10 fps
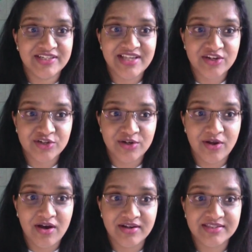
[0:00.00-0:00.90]
transaction
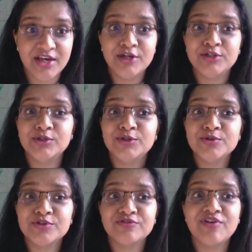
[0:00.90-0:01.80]
logs to
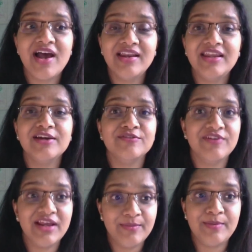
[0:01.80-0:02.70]
use of highly
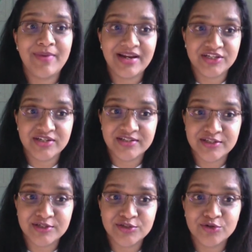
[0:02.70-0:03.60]
available managed
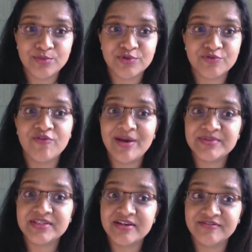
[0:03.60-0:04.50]
instance groups for web
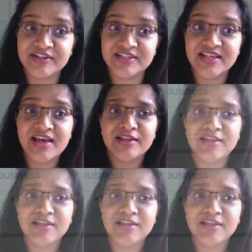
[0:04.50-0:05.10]
servers,